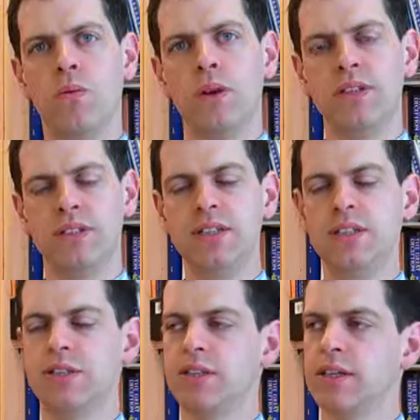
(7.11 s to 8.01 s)
It's
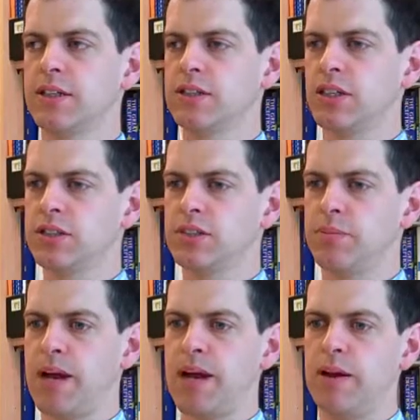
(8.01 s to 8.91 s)
easy to think just
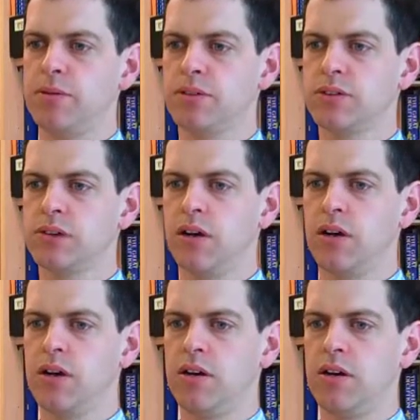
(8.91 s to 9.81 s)
about
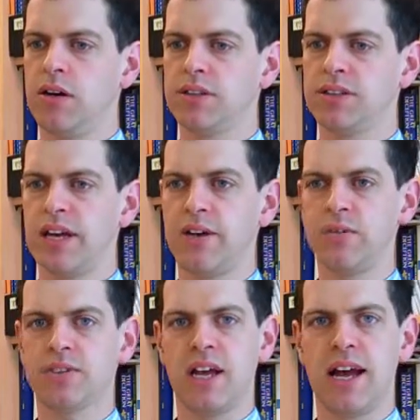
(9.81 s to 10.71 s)

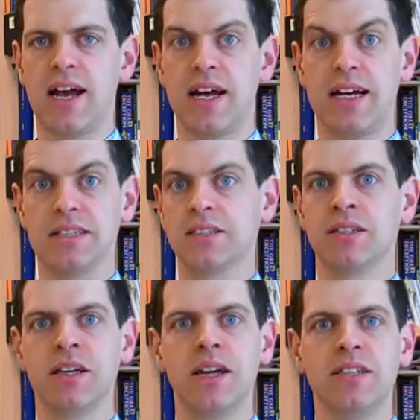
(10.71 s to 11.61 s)
ourselves
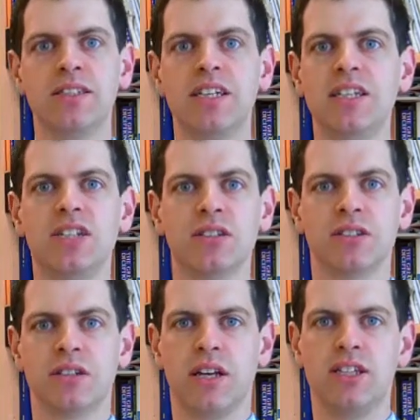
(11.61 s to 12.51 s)
as
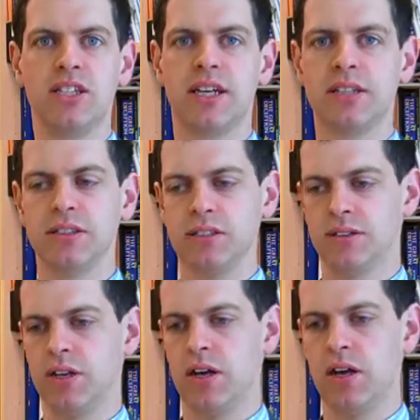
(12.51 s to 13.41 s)
teachers,
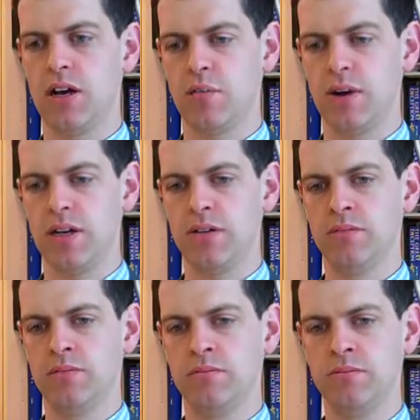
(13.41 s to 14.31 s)
educators, when
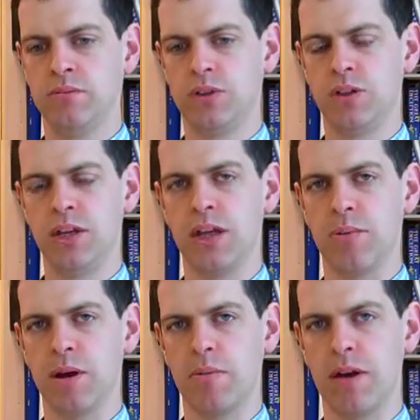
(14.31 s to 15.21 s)
thinking
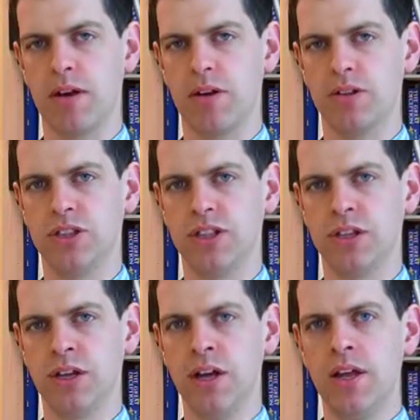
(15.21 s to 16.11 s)
about pedagogy.
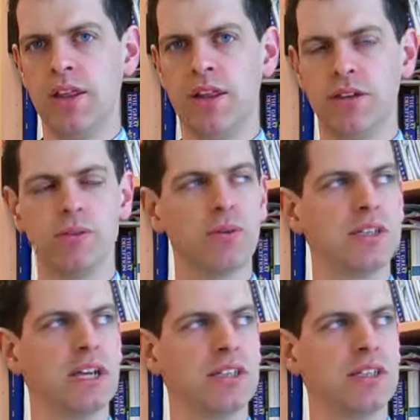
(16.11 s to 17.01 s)
That we
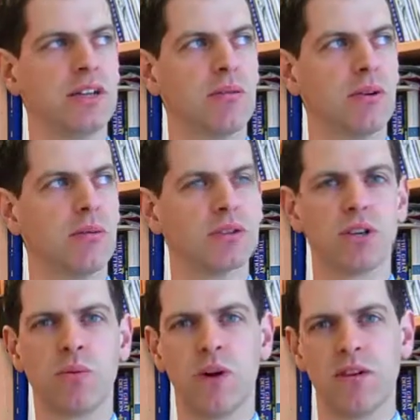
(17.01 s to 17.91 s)
tend to think, well, what's
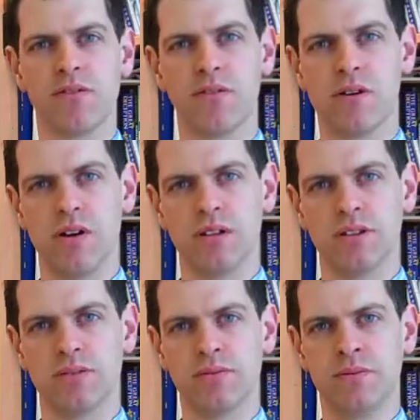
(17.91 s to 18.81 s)
going to work for us?